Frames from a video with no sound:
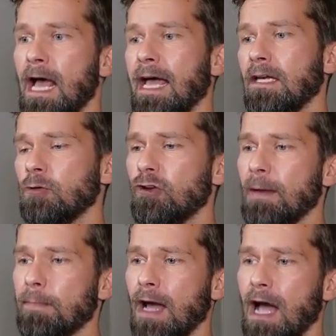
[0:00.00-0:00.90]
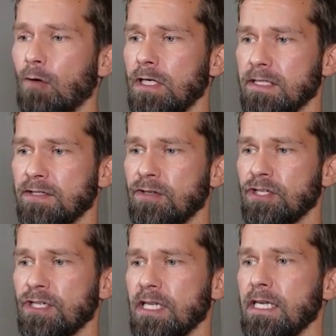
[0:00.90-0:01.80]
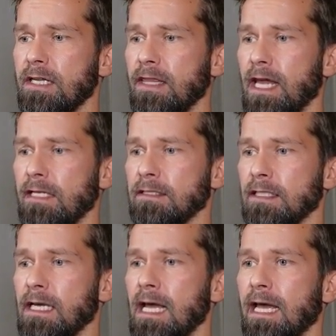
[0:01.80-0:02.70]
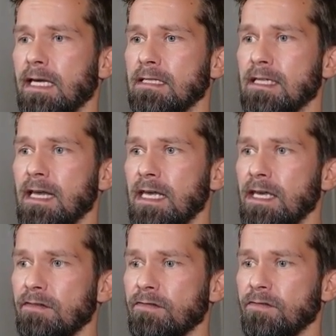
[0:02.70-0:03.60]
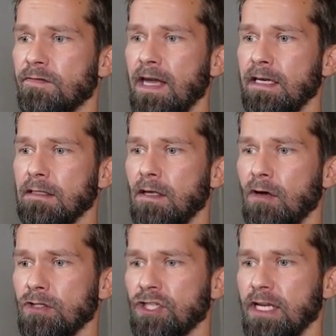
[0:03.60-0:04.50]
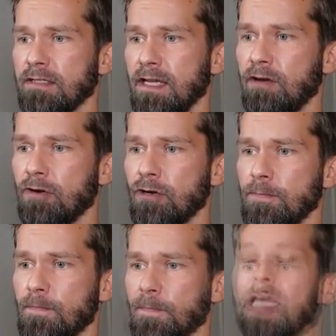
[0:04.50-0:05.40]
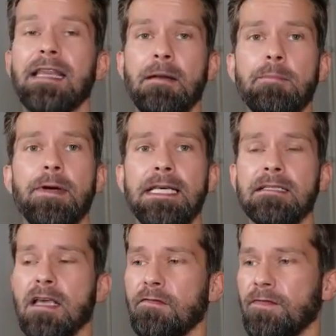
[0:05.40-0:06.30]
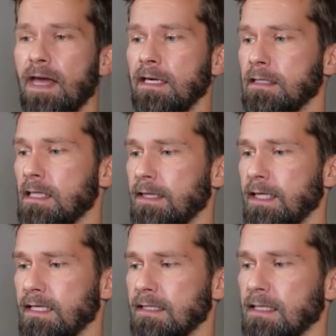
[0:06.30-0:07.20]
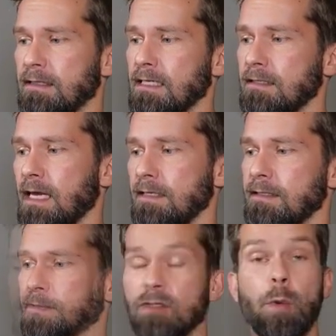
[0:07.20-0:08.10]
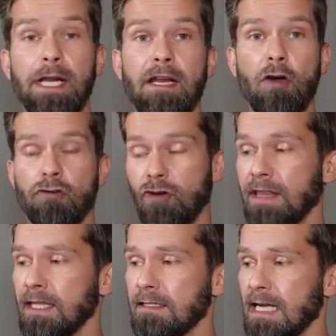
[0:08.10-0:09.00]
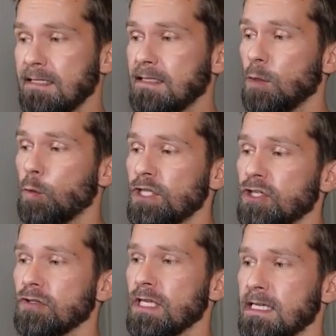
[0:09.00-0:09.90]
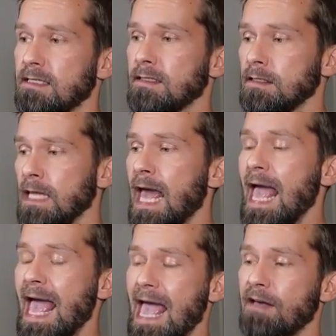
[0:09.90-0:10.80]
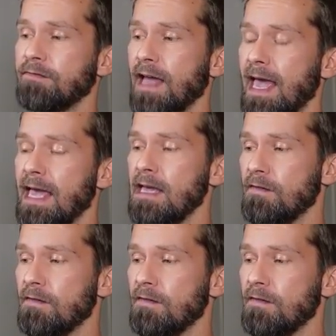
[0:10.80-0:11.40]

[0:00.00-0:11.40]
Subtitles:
I can wrap our assertion here at the end and can say if fail on JS error, then please fail this test case. So when I now run this test, we should still have a